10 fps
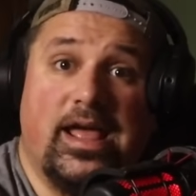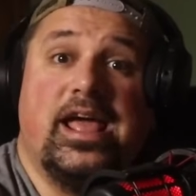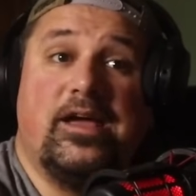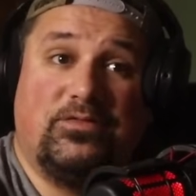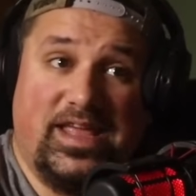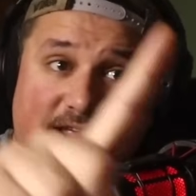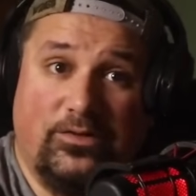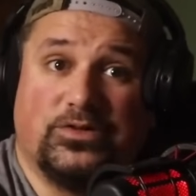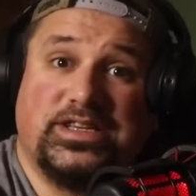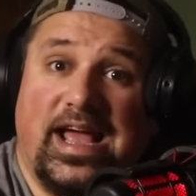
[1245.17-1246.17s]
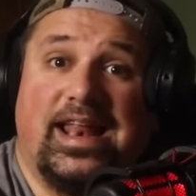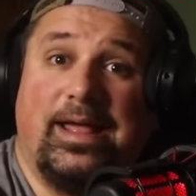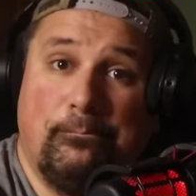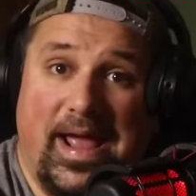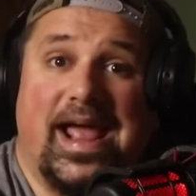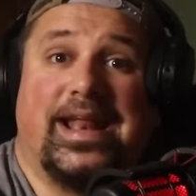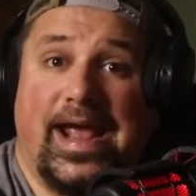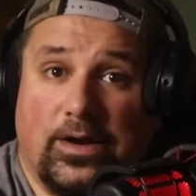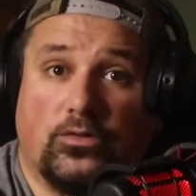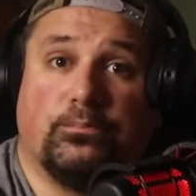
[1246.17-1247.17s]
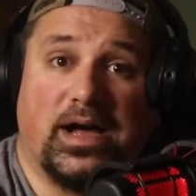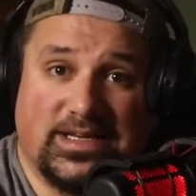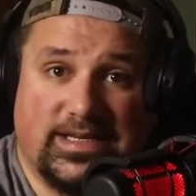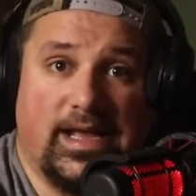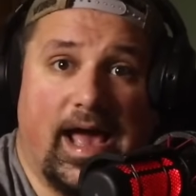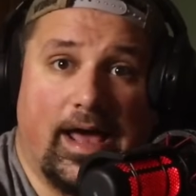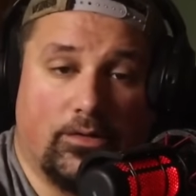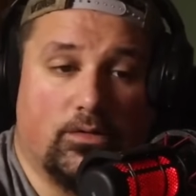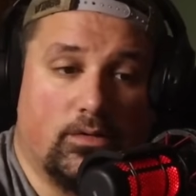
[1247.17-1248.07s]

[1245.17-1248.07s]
If the Eagles get manhandled by Seattle,